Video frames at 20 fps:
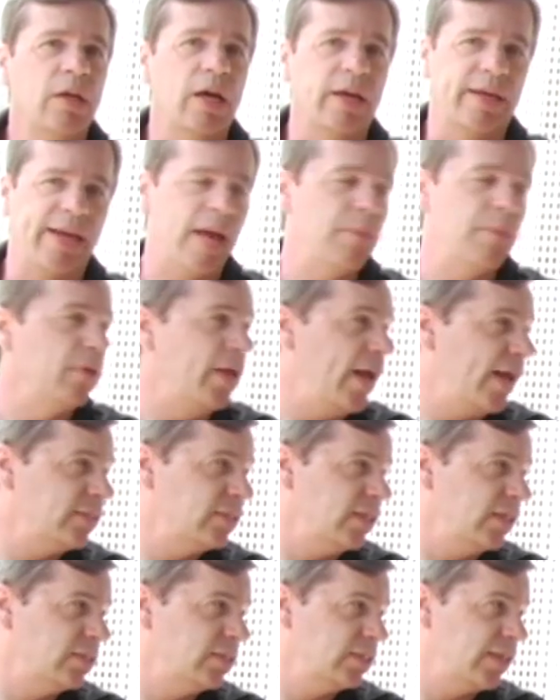a cable
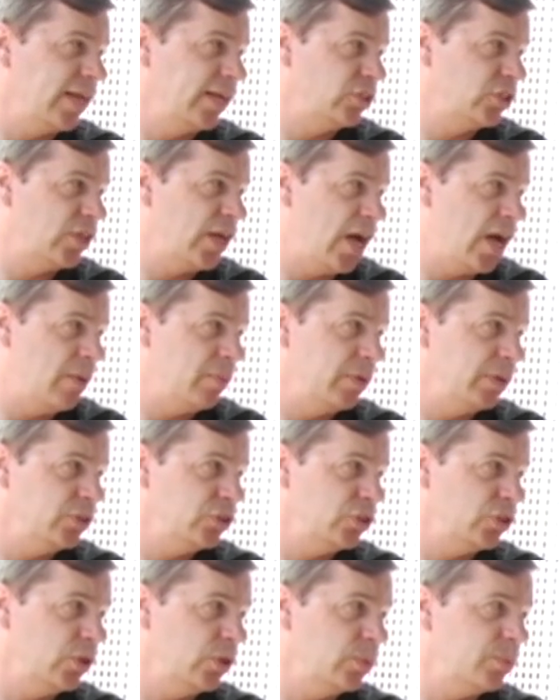access sketch comedy
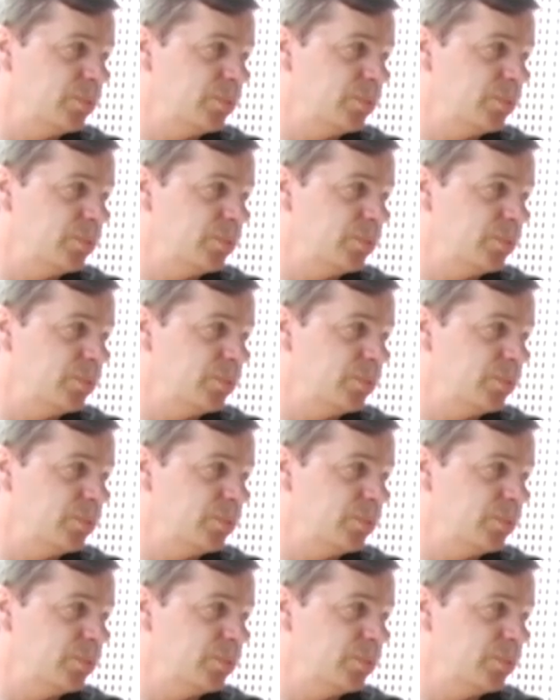show.